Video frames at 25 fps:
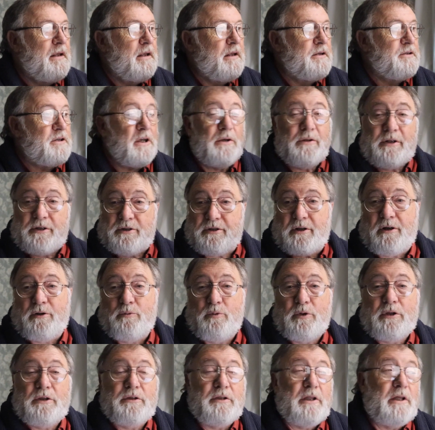So let's start
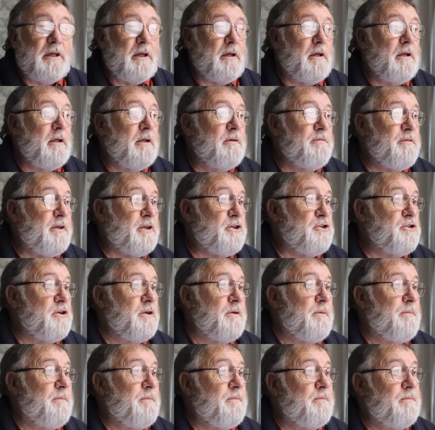with
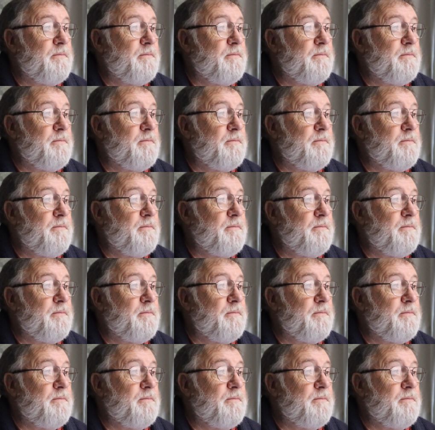fiction.